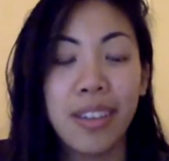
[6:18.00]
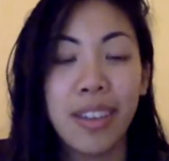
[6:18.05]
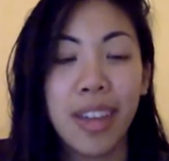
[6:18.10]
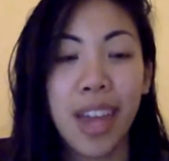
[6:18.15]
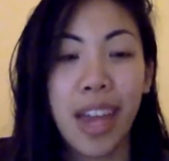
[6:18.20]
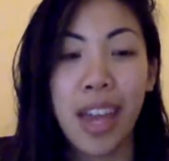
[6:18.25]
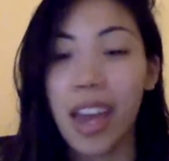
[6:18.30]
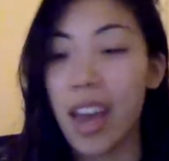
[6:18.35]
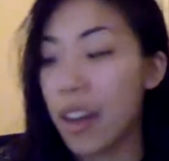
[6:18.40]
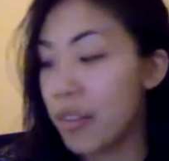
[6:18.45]

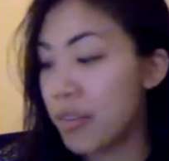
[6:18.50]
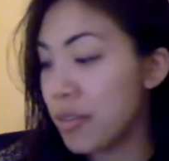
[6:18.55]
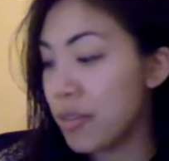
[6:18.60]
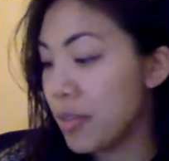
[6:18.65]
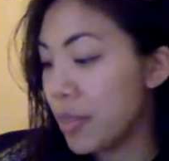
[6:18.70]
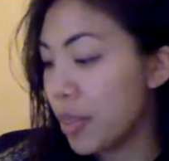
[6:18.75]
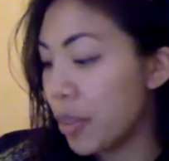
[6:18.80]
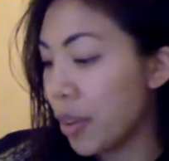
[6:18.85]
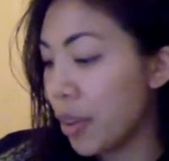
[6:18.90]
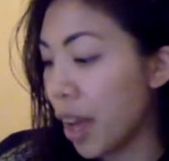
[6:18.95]
AF,
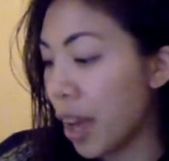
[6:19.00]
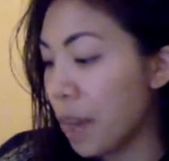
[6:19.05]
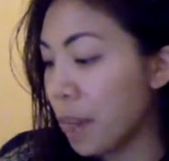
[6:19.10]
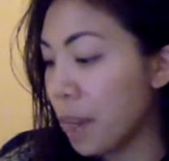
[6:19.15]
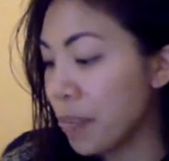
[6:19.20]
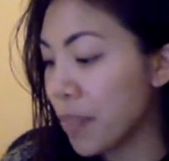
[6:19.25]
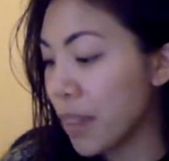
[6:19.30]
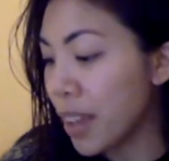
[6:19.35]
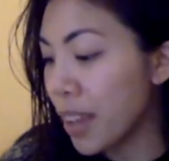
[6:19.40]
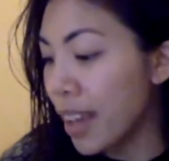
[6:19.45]
okay?
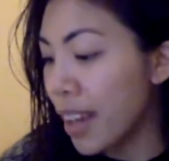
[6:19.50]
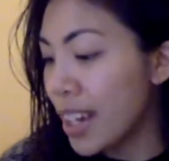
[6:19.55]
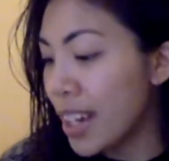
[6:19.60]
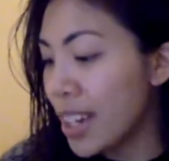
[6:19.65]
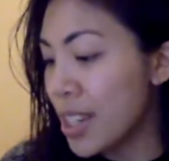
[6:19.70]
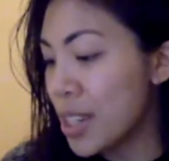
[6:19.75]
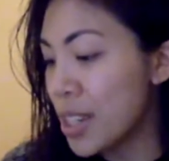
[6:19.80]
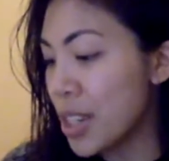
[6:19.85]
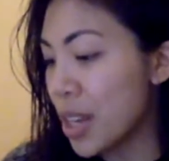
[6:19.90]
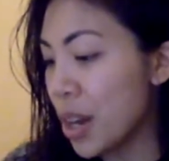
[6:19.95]

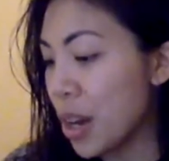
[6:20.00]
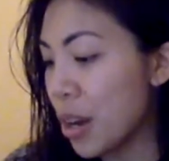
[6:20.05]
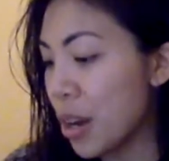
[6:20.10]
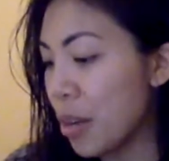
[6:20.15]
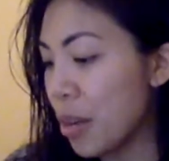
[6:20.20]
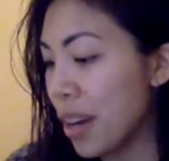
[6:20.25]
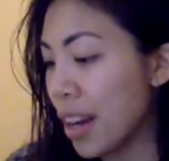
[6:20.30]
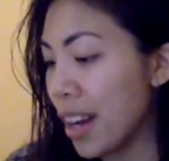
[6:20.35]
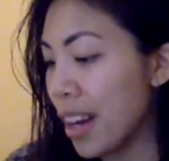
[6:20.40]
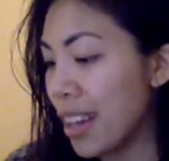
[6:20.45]
So,
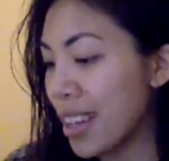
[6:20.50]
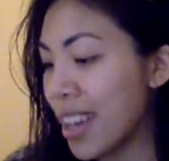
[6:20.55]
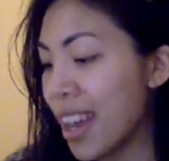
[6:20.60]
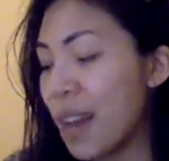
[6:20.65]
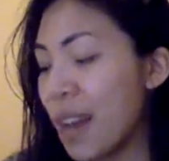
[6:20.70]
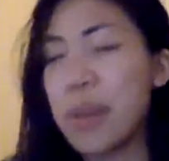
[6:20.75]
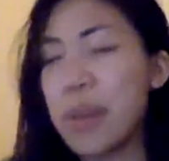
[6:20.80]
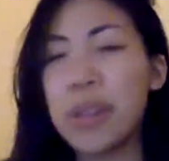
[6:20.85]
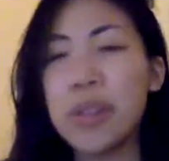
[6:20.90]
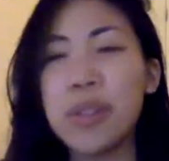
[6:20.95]
yeah,
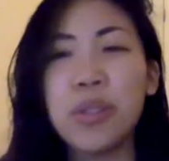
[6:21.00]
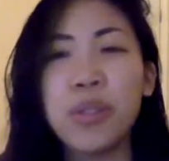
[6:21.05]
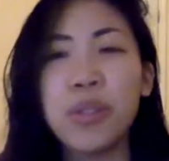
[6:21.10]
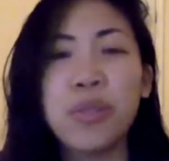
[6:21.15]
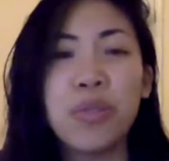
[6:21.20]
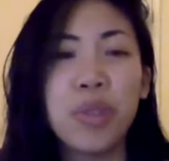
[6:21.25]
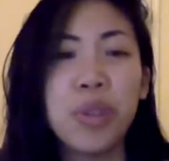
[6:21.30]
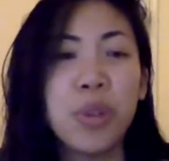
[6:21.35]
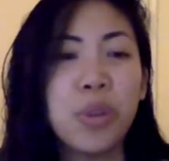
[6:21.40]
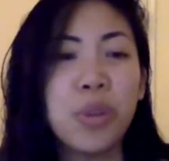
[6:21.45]
I made Duke
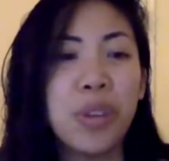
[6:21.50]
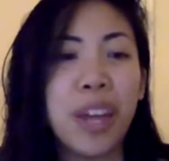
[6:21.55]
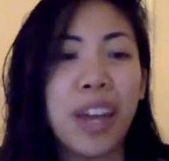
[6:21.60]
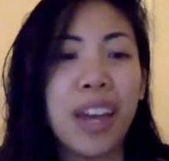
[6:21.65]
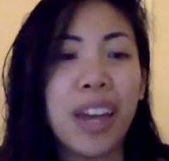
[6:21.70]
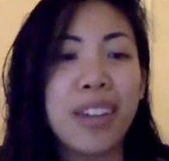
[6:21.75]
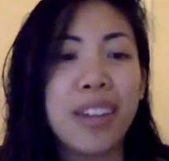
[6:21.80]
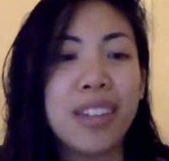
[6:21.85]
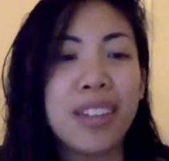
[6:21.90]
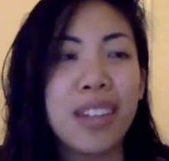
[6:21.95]
food.
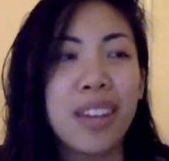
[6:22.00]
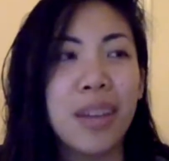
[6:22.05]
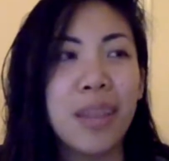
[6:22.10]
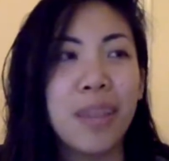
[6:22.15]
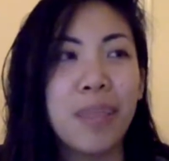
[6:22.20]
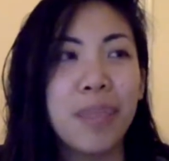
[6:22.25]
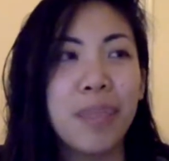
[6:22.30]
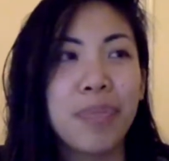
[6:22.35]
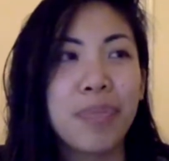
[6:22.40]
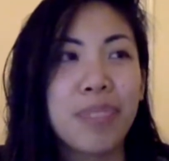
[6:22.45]
And
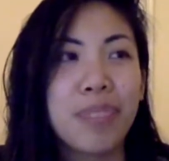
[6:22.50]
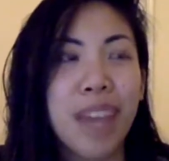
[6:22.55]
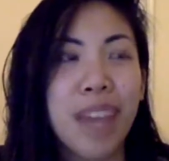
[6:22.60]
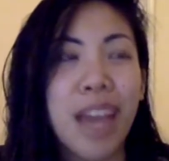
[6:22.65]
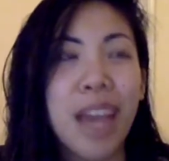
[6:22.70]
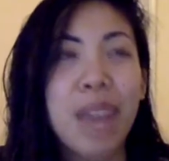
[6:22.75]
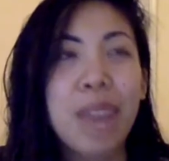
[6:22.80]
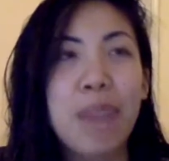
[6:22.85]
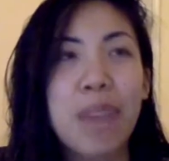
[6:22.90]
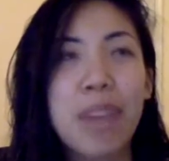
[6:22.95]

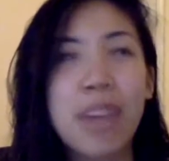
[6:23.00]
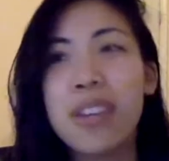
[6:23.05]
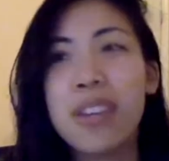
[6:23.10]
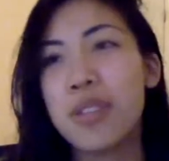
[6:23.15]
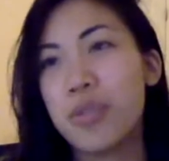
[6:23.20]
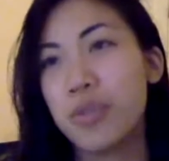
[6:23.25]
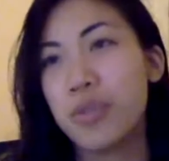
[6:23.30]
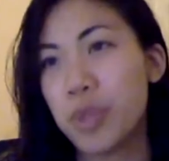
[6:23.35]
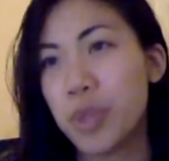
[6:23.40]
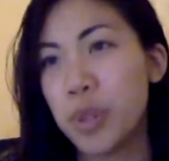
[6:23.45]
I make
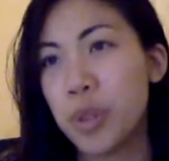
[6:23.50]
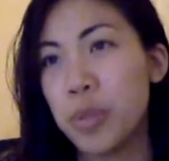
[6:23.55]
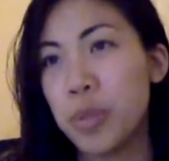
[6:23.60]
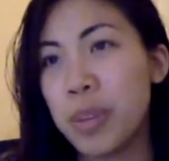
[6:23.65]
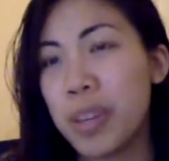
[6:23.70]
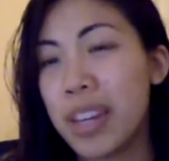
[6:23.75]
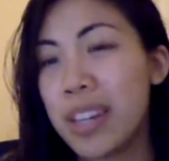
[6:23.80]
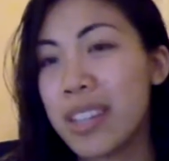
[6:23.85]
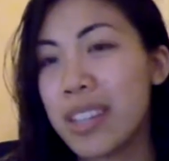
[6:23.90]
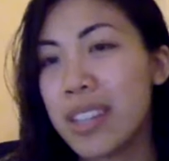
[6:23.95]
his food
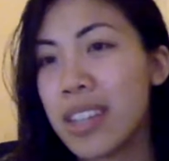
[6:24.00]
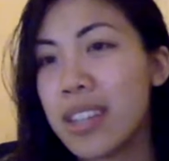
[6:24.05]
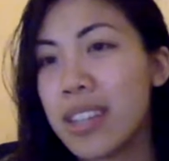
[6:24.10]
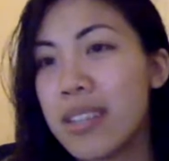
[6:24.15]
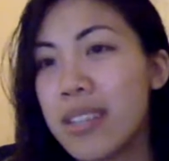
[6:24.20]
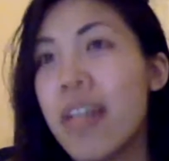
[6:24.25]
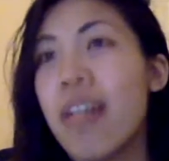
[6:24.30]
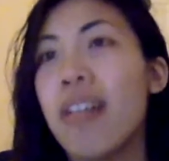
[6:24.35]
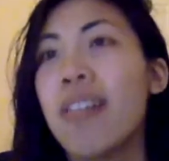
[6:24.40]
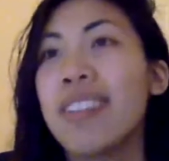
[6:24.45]
because he
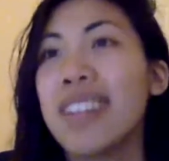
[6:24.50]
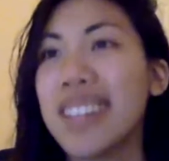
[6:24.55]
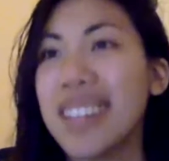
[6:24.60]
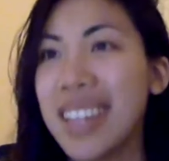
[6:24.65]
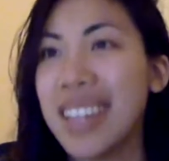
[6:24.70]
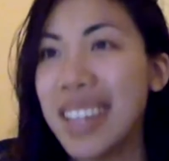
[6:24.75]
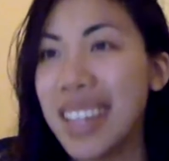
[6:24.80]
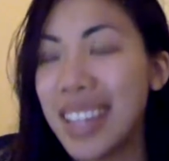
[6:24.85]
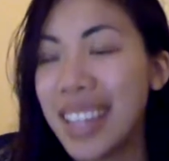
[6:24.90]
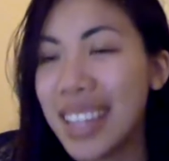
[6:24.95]
is on a
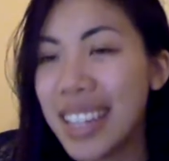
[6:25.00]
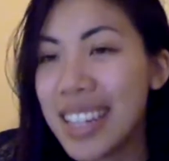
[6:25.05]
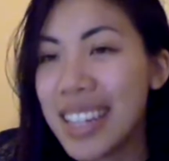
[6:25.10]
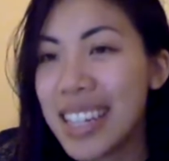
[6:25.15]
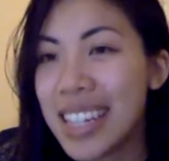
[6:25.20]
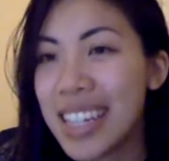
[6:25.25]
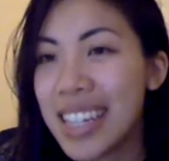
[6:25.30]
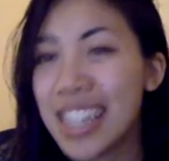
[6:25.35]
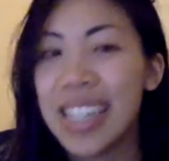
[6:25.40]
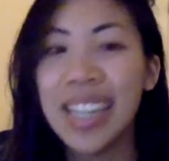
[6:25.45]

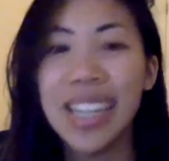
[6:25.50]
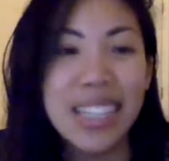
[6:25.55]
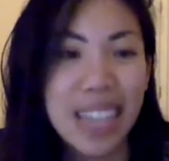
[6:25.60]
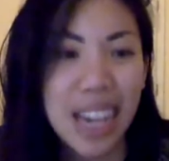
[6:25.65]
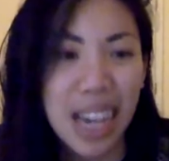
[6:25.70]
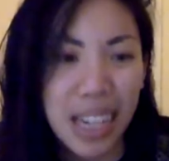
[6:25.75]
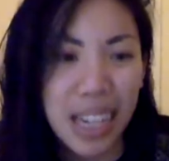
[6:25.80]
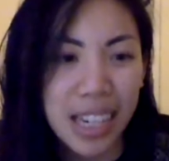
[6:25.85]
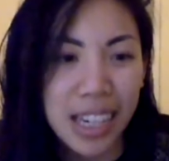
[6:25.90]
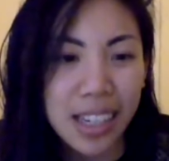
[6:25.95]
kidney
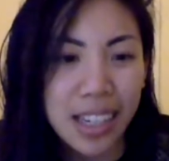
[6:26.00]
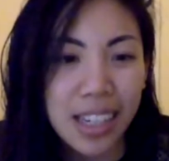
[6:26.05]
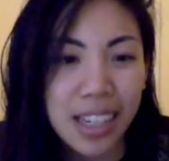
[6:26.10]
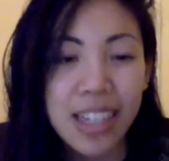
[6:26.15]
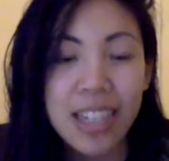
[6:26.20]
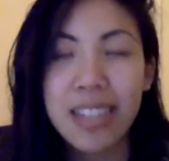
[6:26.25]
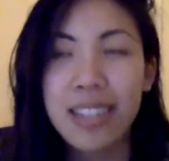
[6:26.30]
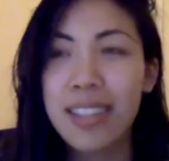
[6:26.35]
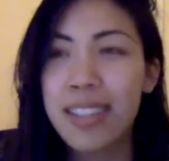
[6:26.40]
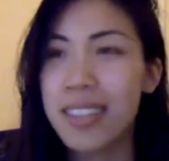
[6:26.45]
diet.
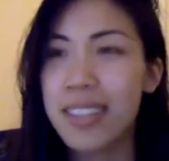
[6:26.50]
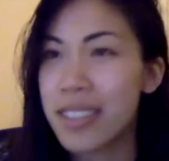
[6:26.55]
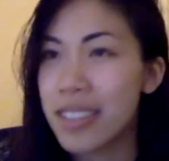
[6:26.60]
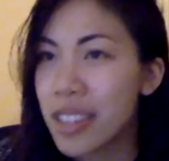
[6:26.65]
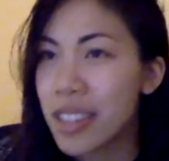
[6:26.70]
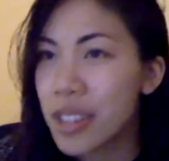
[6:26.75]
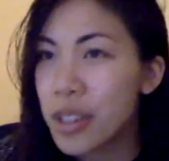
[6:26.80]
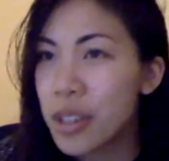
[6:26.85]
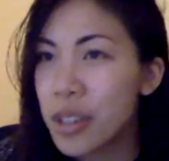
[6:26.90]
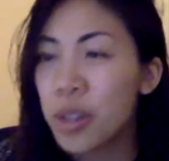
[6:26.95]
He is a
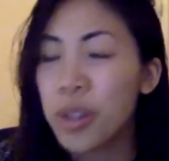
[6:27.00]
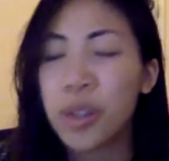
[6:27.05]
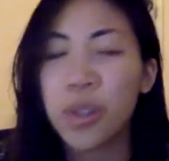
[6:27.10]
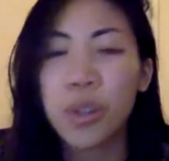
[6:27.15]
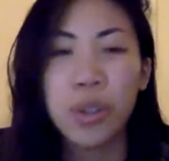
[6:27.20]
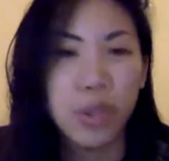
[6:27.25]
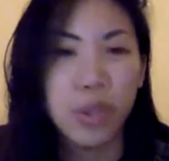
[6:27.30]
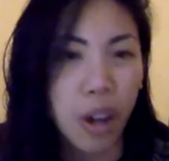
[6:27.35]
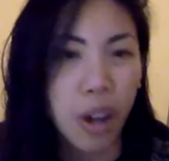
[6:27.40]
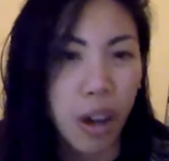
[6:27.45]

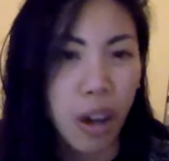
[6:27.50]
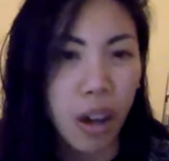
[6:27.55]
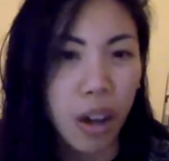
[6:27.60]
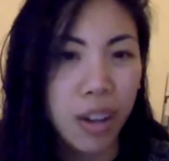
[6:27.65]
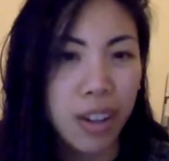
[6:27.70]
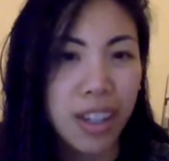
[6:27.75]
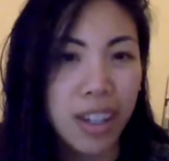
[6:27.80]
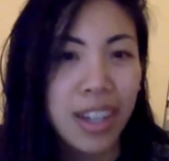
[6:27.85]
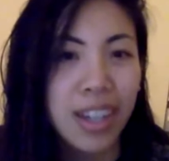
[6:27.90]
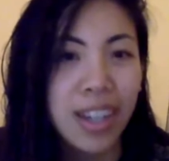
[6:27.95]
senior
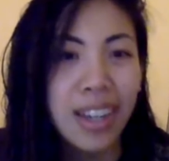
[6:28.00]
dog.